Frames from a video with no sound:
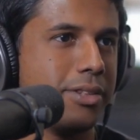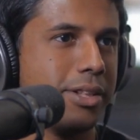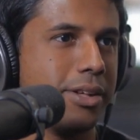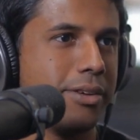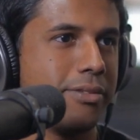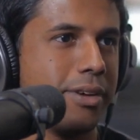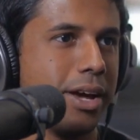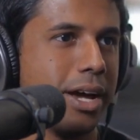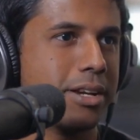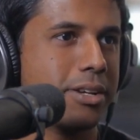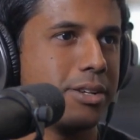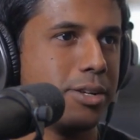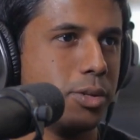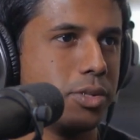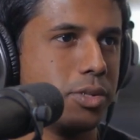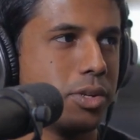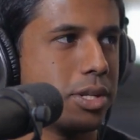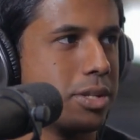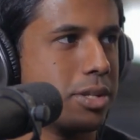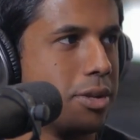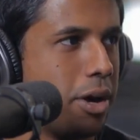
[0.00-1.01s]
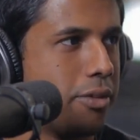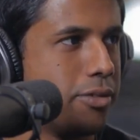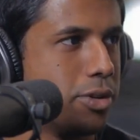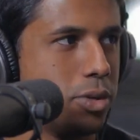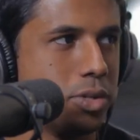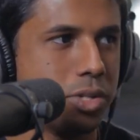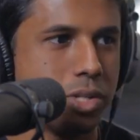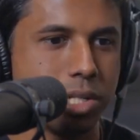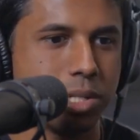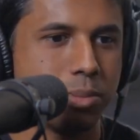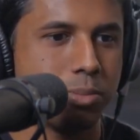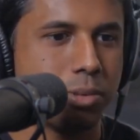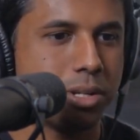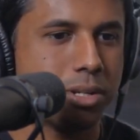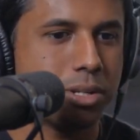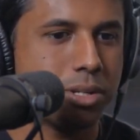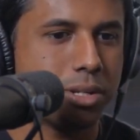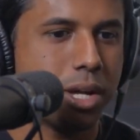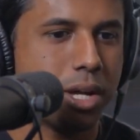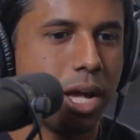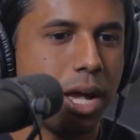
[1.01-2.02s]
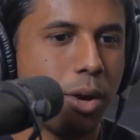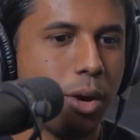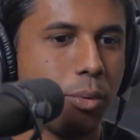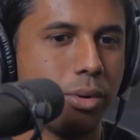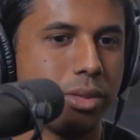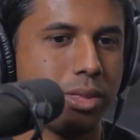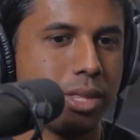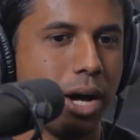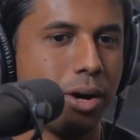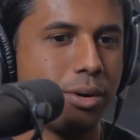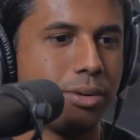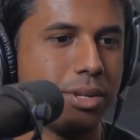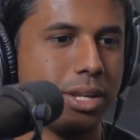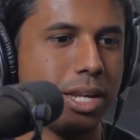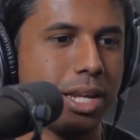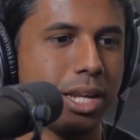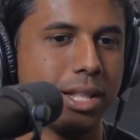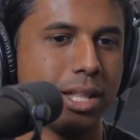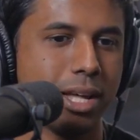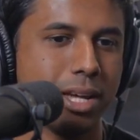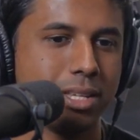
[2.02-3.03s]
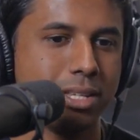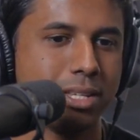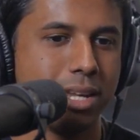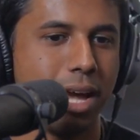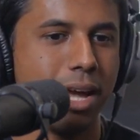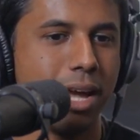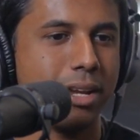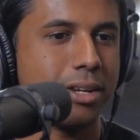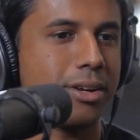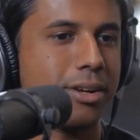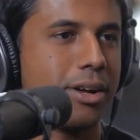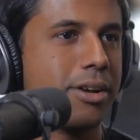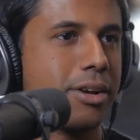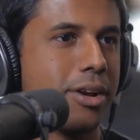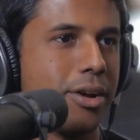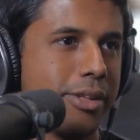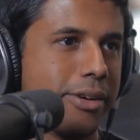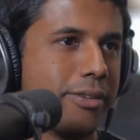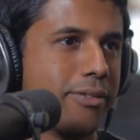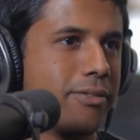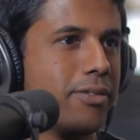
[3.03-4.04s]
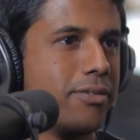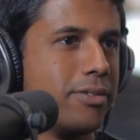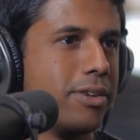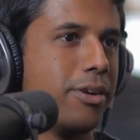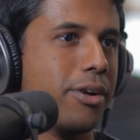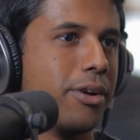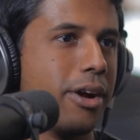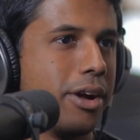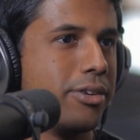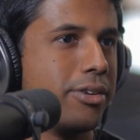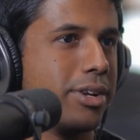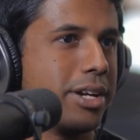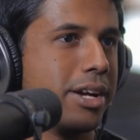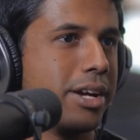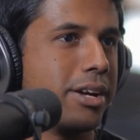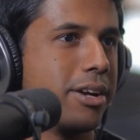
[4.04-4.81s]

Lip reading: novel user experience, without needing 10, 50 or 100 concurrent users.